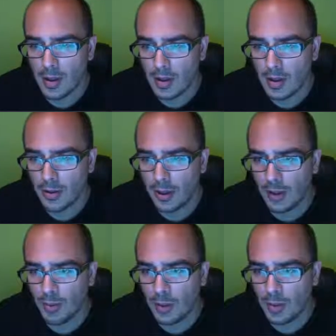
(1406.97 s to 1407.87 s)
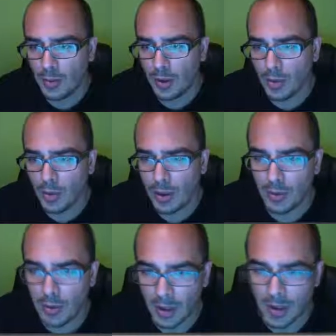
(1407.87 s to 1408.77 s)
So that's one good way to
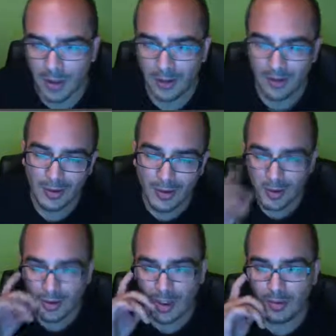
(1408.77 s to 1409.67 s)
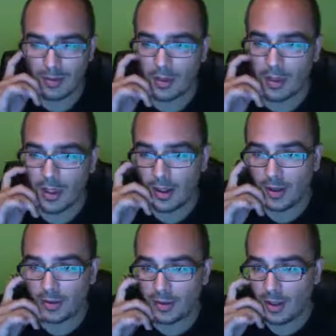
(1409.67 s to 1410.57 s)
monetize. The only problem with that
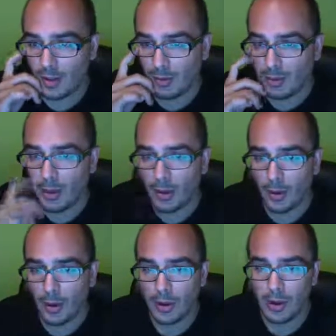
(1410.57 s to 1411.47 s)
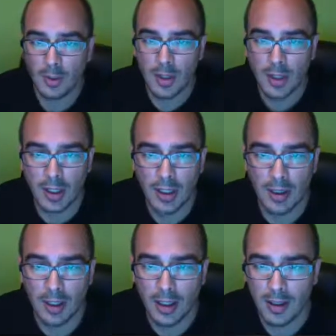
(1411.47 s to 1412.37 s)
is that's what we call in marketing
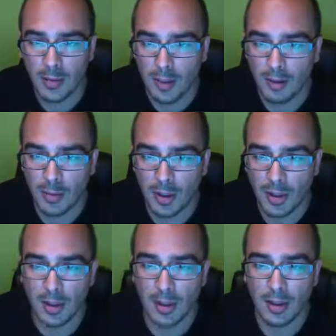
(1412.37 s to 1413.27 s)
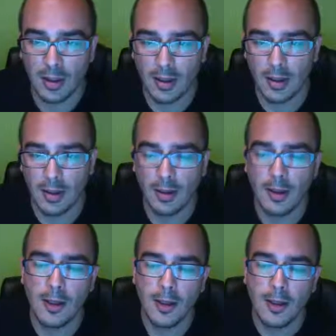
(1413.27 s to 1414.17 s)
hit and miss marketing.
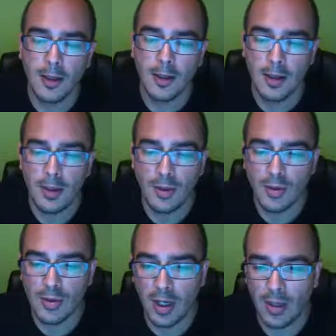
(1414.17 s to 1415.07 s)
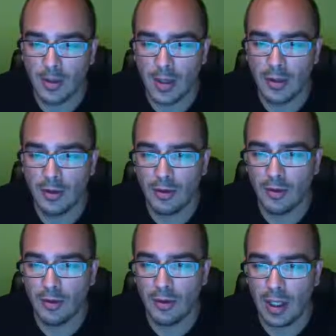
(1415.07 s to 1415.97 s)
You try it
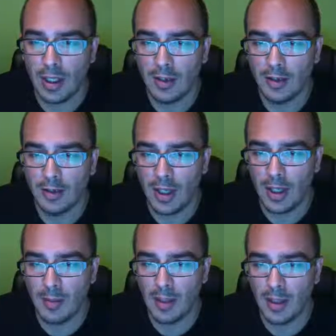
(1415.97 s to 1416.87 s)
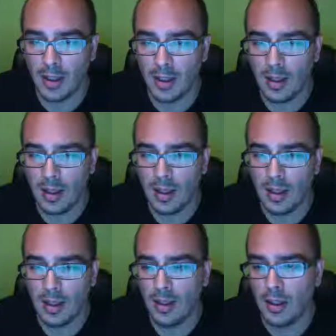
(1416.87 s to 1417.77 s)
once and it doesn't happen again,
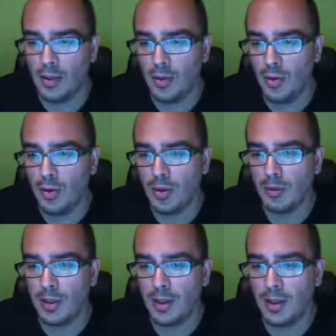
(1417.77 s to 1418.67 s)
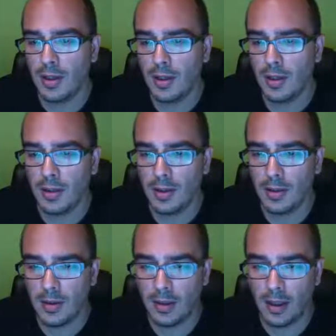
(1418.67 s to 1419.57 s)
and then you are very
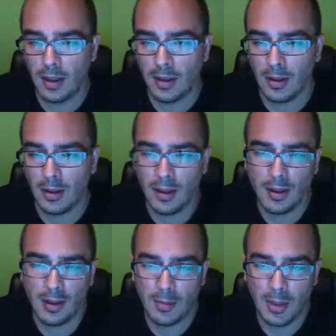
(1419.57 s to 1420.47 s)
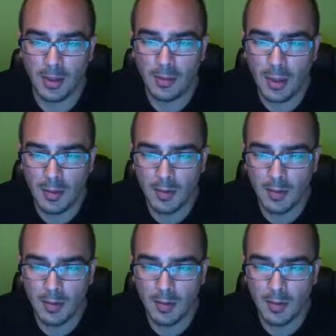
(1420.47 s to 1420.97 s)
likely not going to make any money.